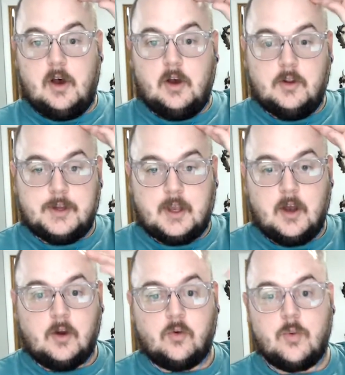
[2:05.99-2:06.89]
like
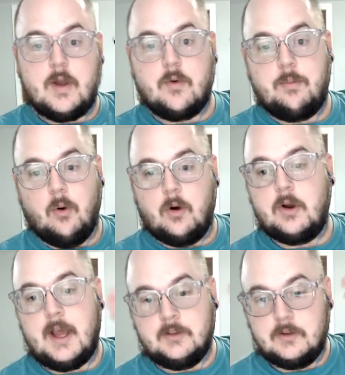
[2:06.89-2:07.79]
a great
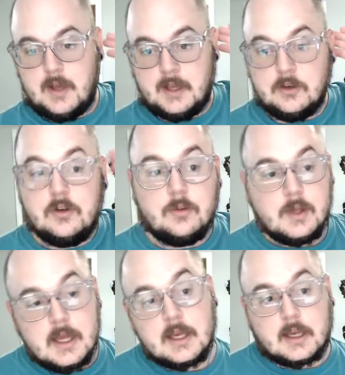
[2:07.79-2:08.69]
report and
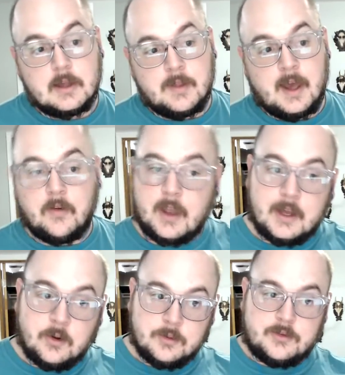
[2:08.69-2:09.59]
unique in that like
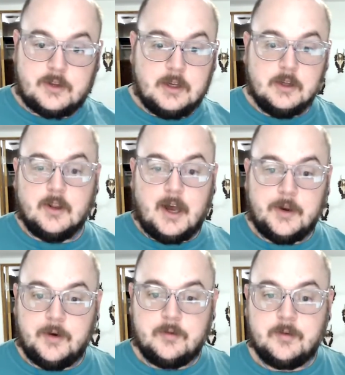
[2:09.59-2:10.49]
I don't see a
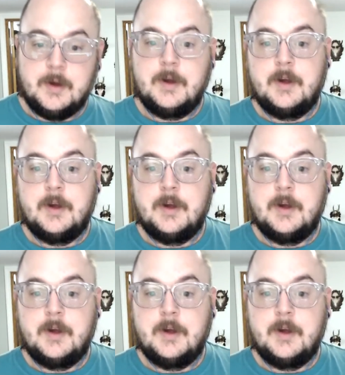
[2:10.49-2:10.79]
lot of